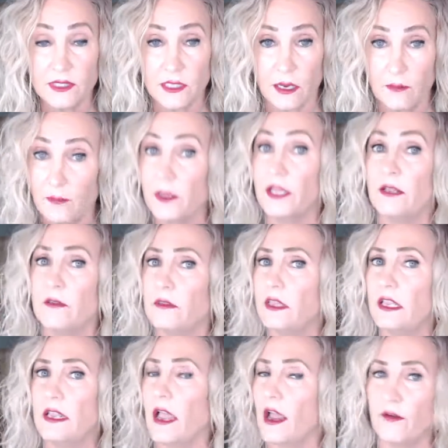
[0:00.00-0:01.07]
up in the
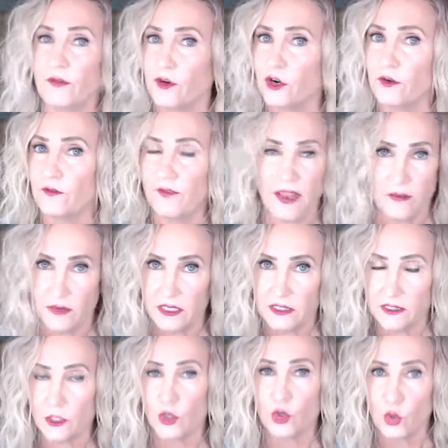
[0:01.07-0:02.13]
ever famous
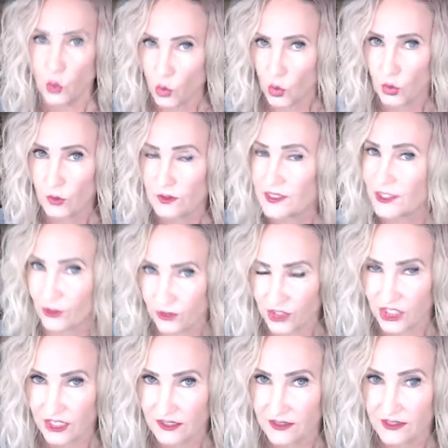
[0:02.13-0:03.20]
Google
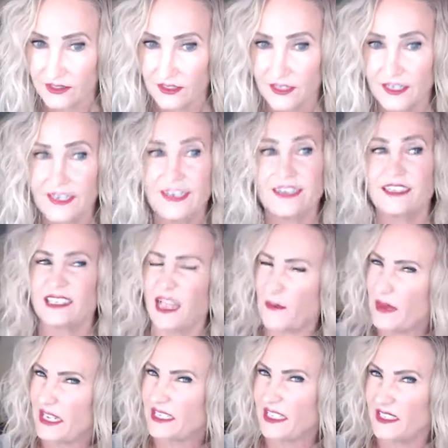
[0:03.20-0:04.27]
searches. Does that
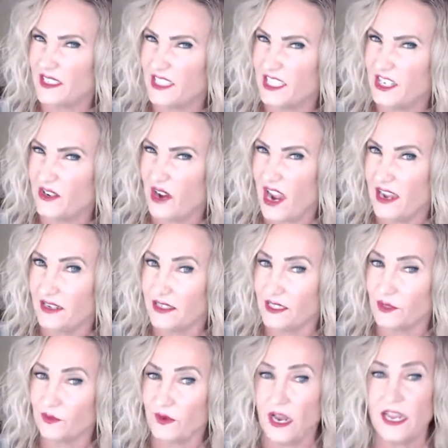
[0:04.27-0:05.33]
make sense to you guys,
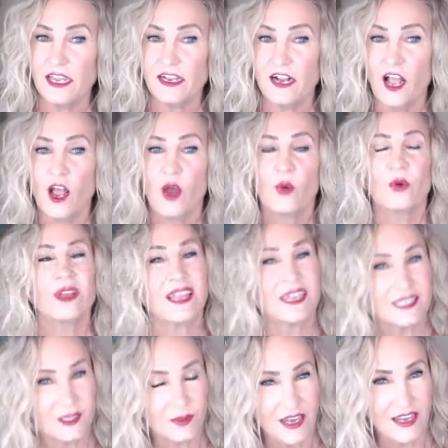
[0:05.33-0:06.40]
right? Well, guess
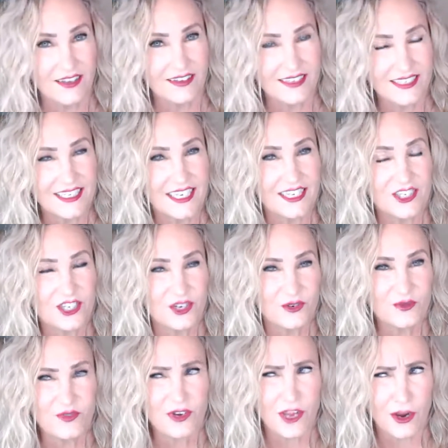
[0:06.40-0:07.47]
what? Did
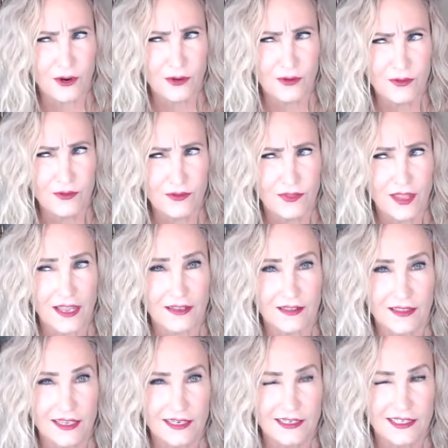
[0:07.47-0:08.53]
you know that
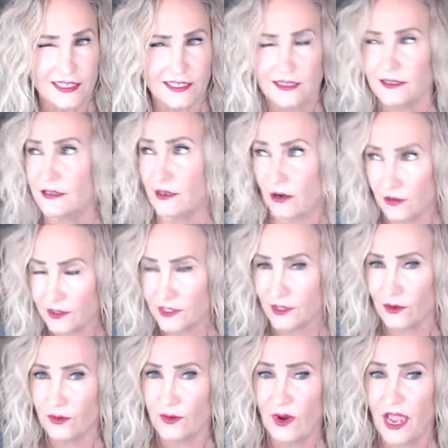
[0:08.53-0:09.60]
LinkedIn is
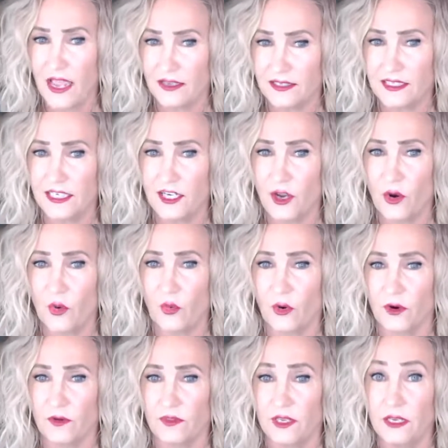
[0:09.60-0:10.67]
also SEO
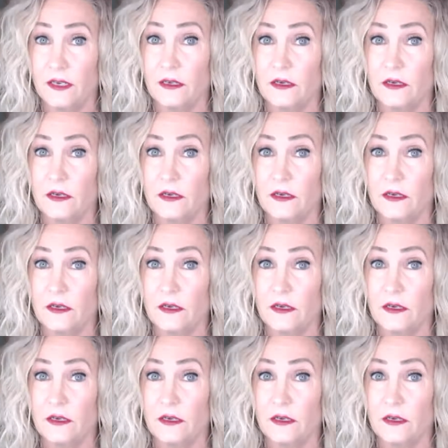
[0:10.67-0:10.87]
worthy?